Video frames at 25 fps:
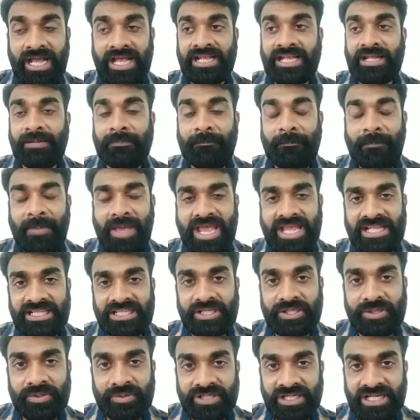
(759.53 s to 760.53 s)
I can pay
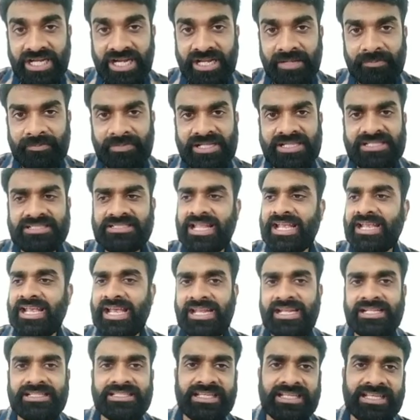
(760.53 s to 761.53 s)
the utility bills, like
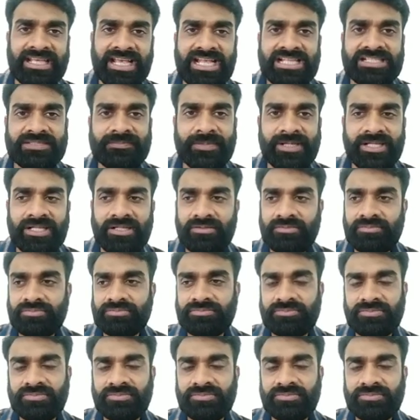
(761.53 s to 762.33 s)
anything, gas bill,